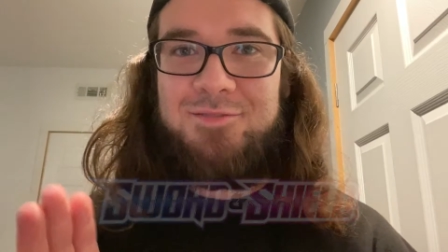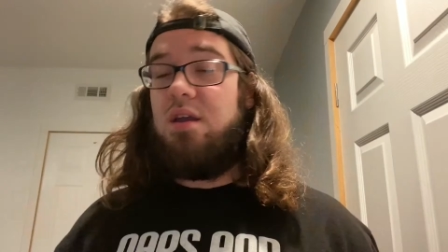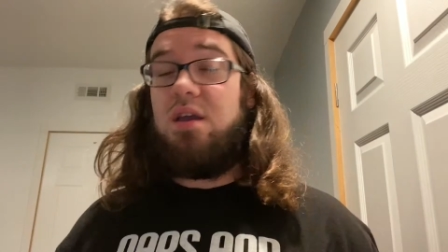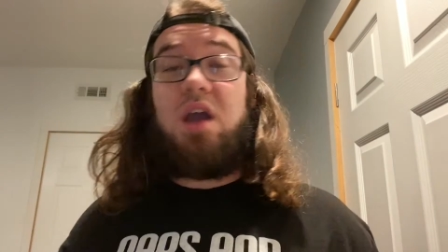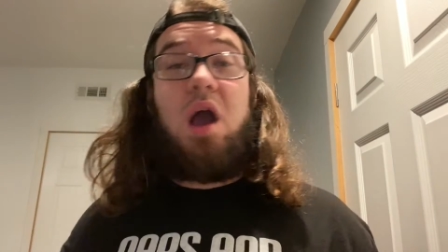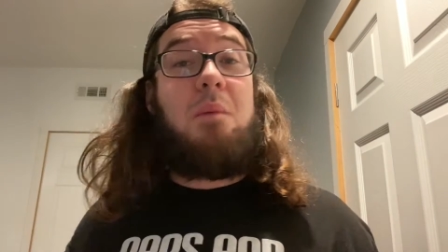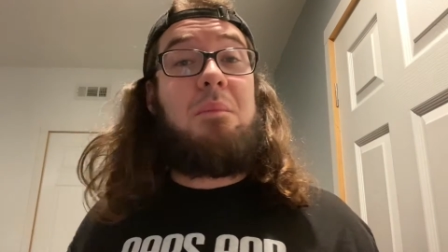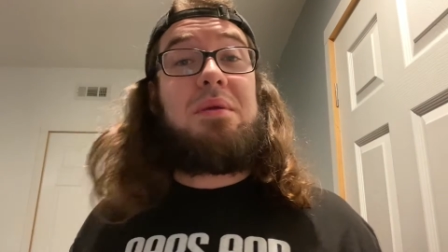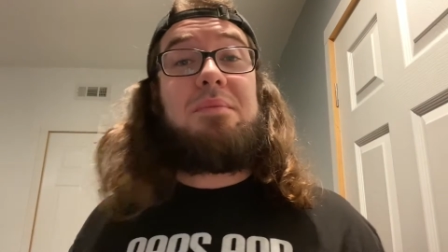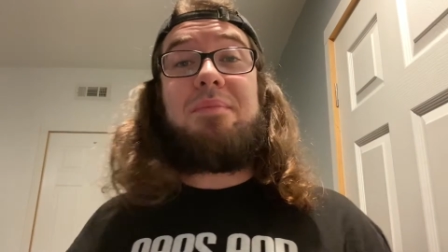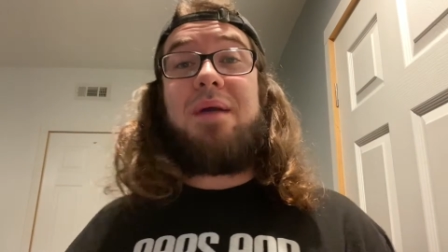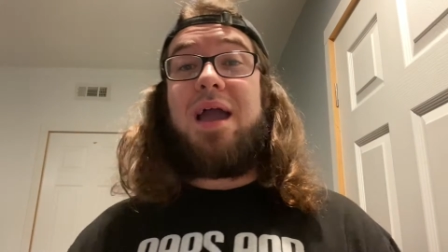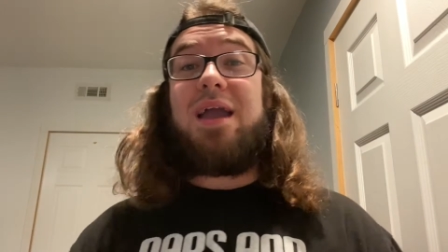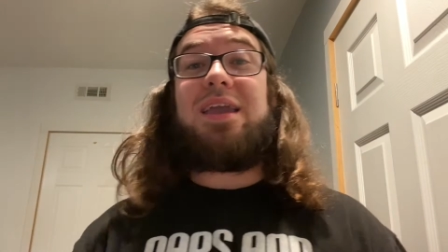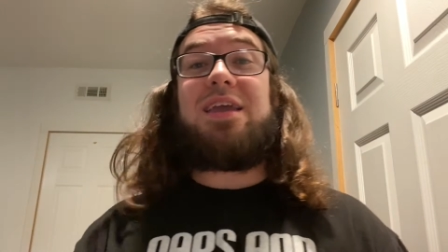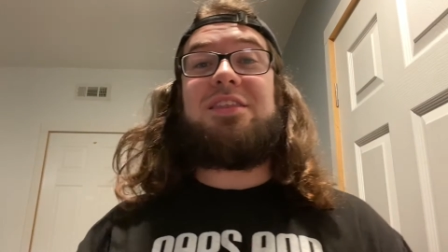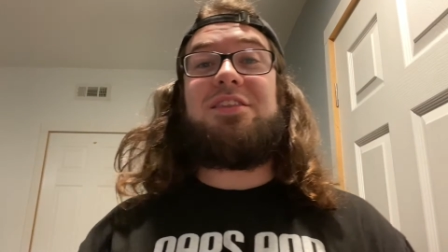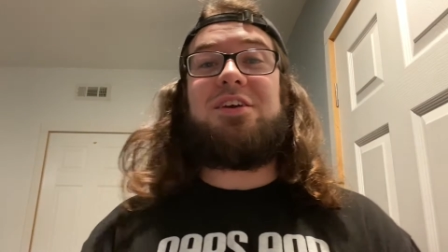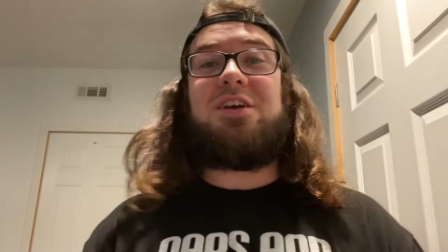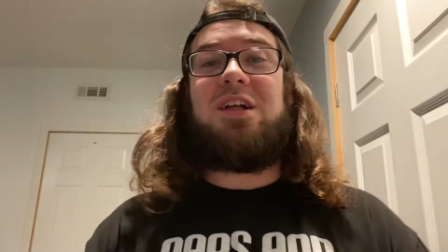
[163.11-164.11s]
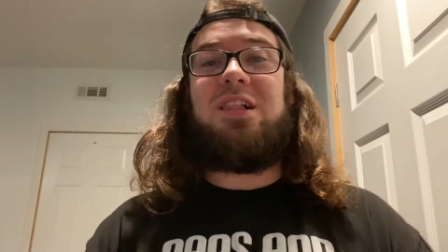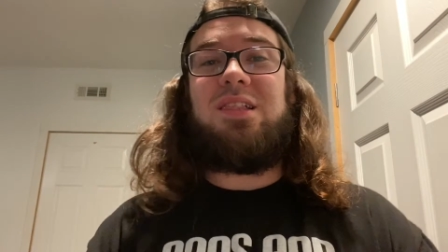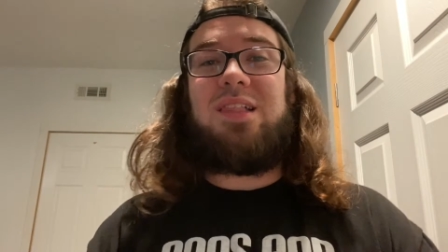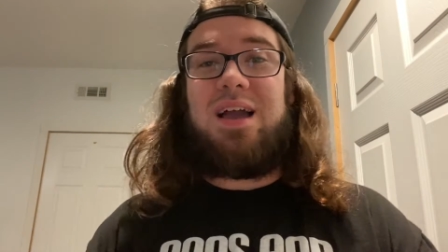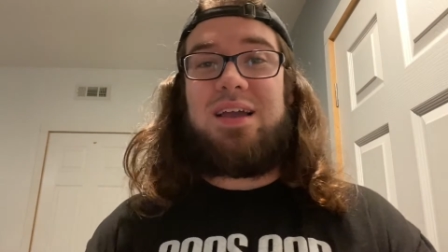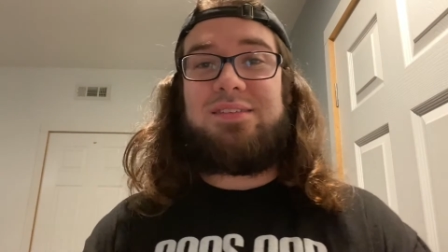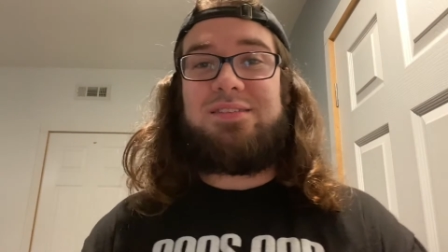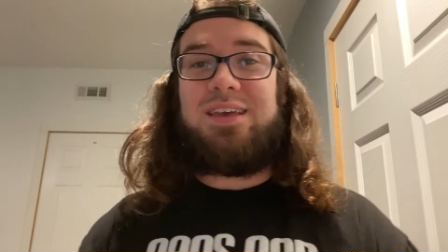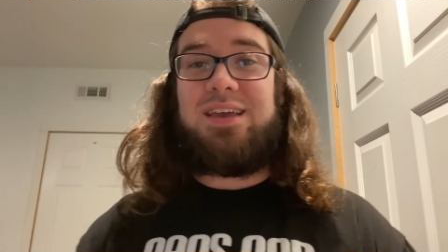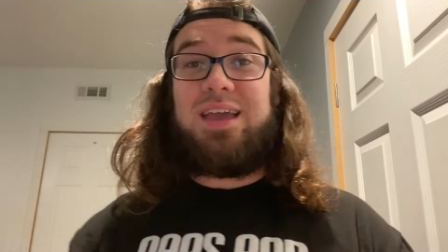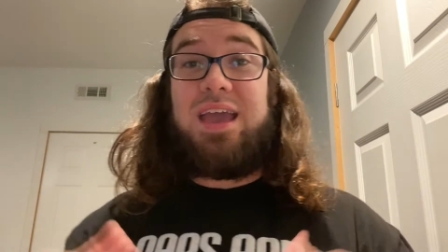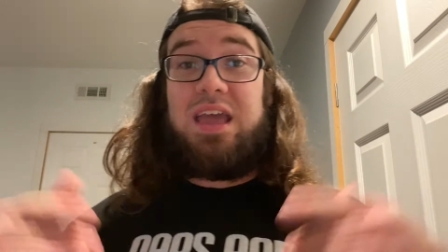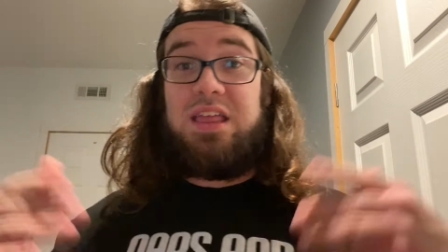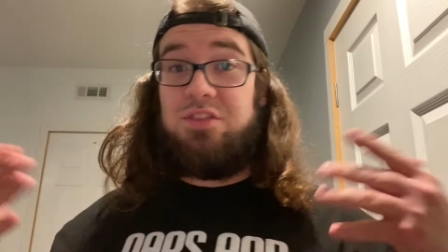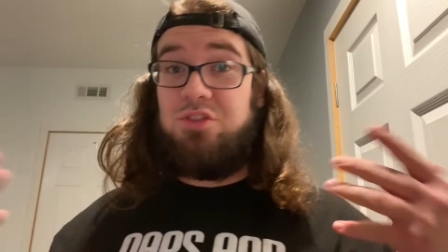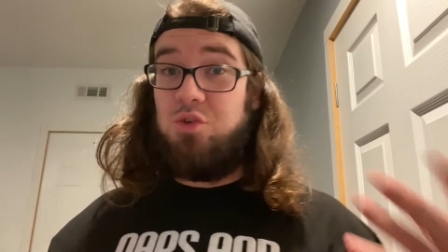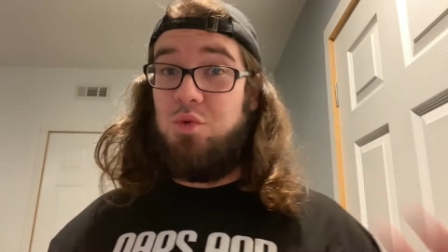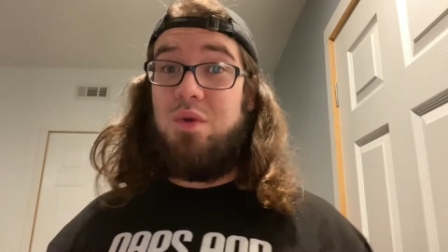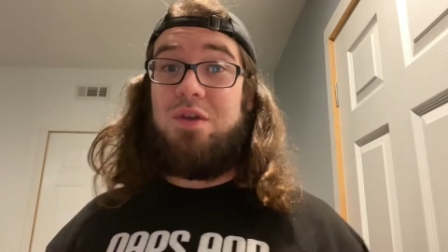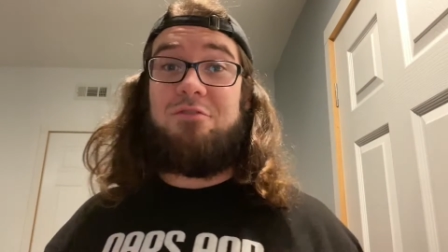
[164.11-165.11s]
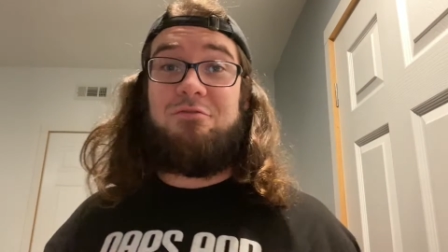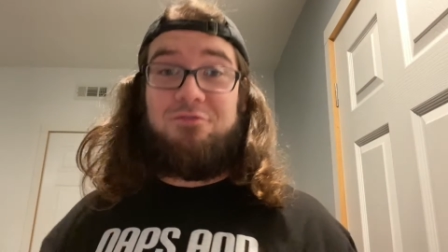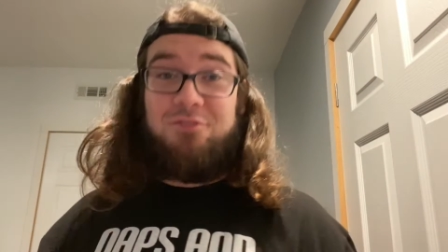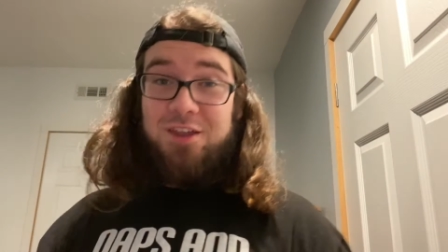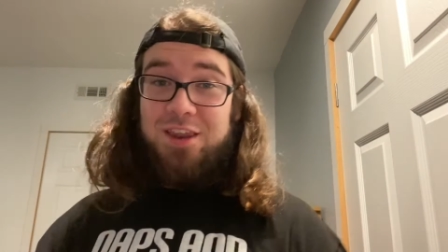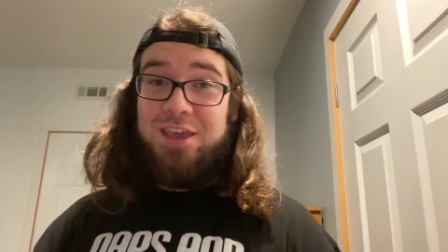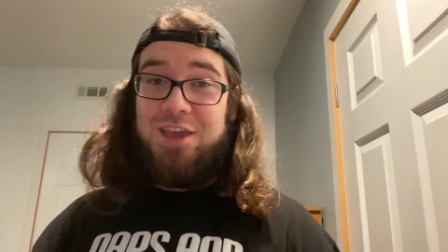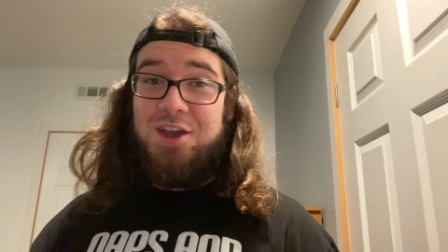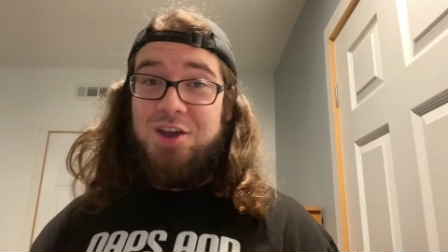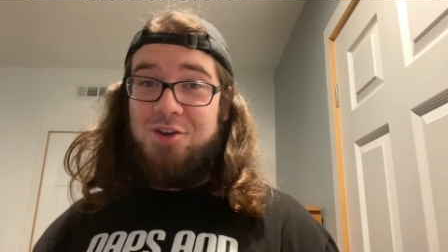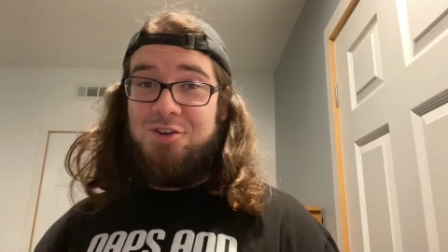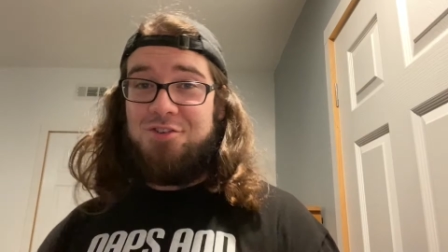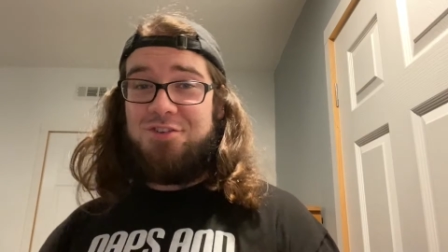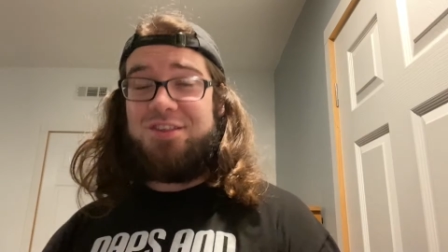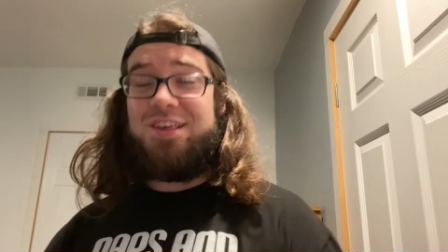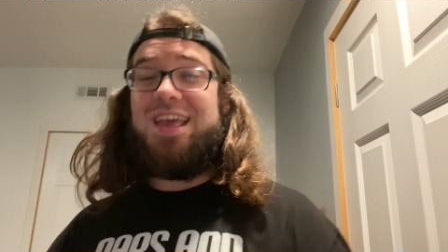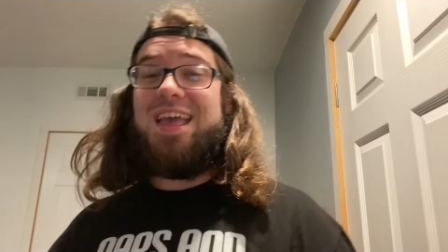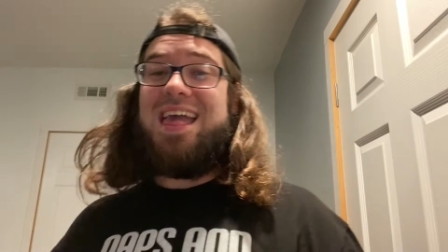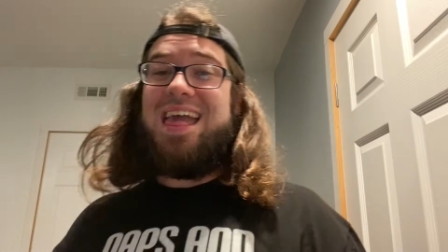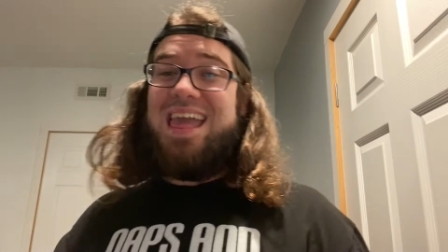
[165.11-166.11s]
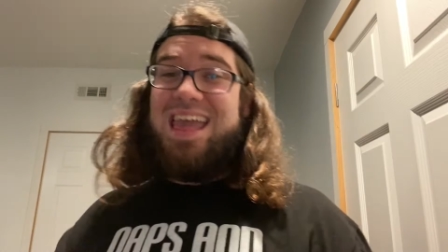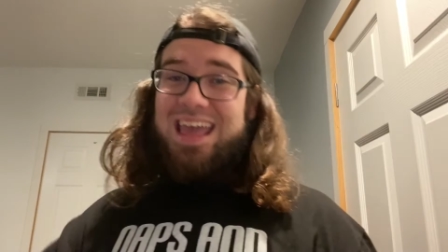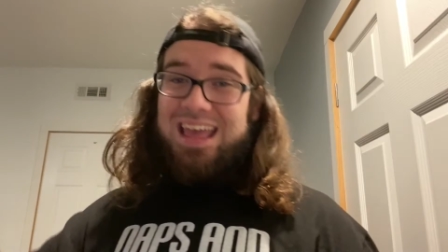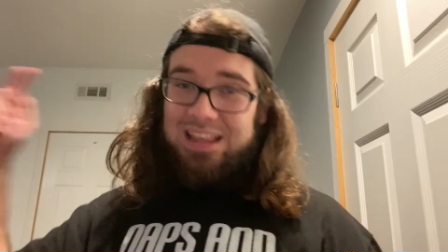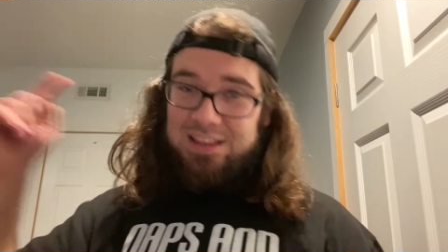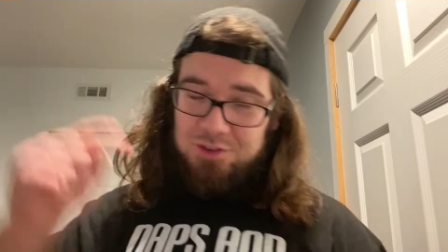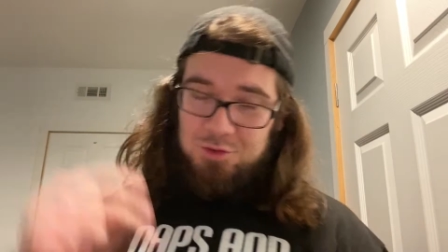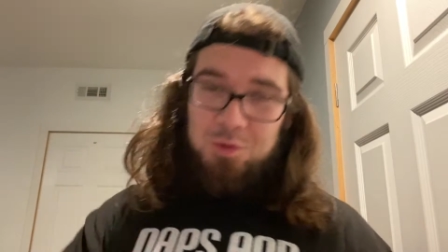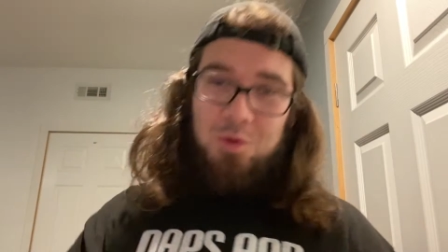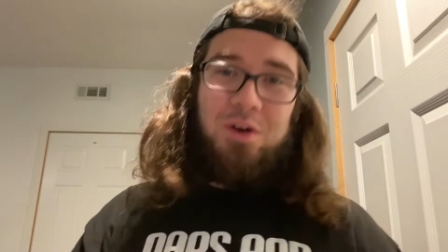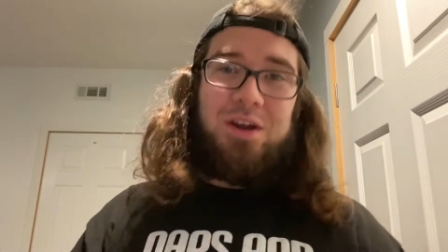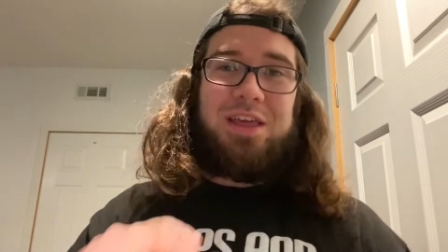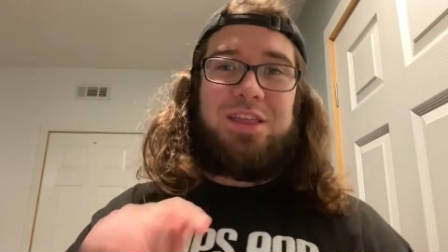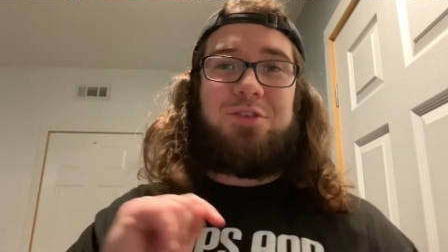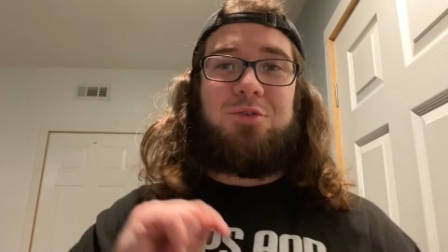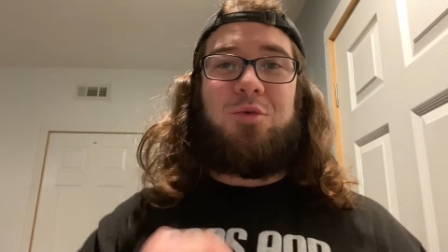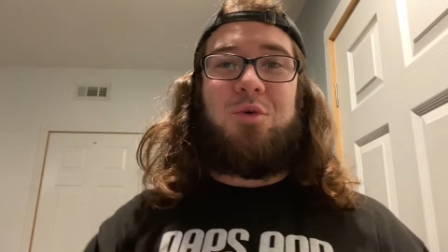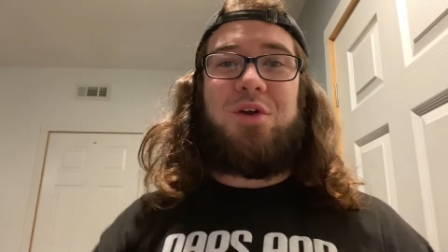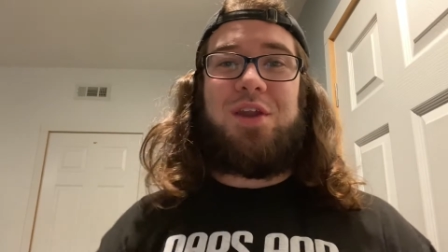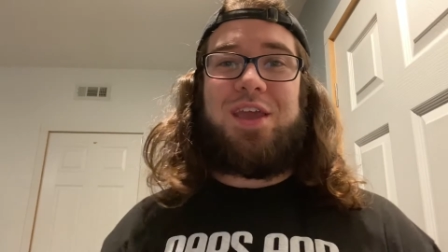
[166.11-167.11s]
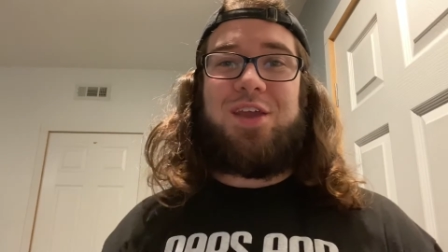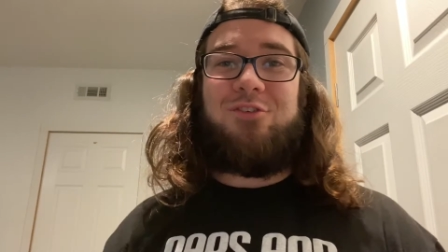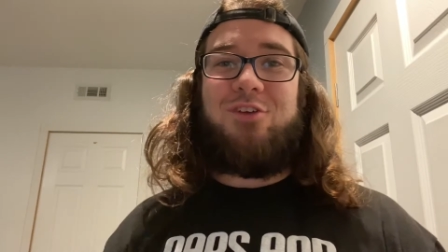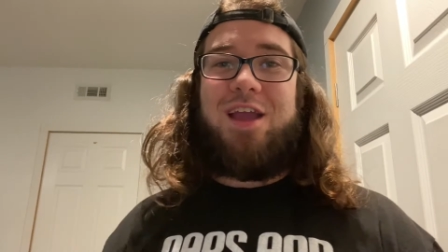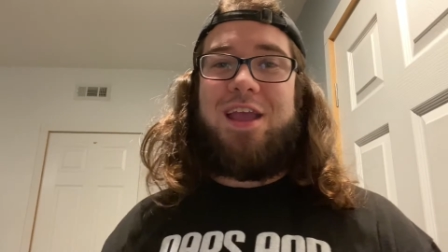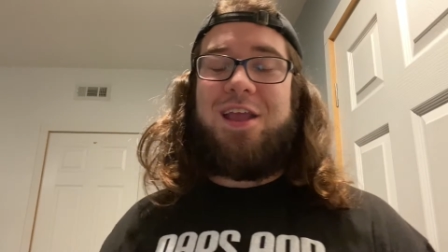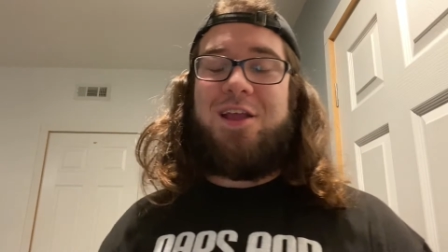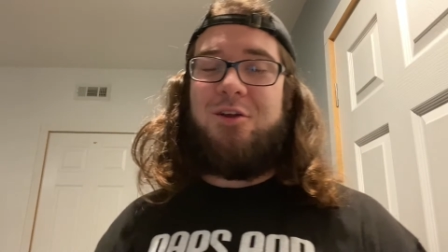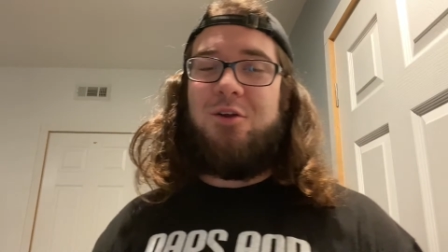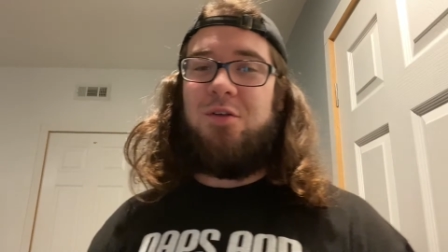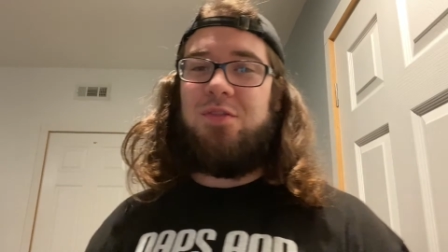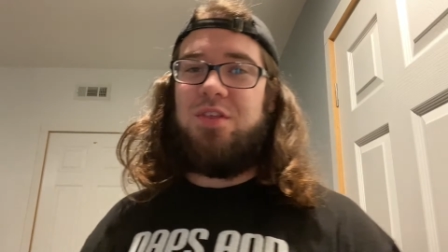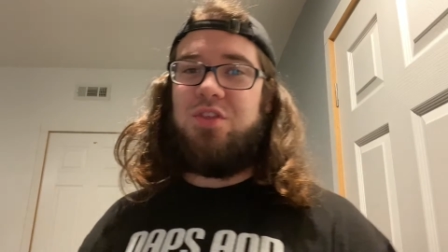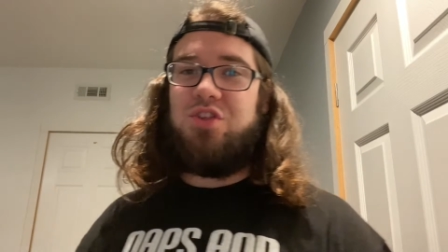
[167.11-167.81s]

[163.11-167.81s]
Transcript: Coming back into collecting and doing videos in 2020 right here on the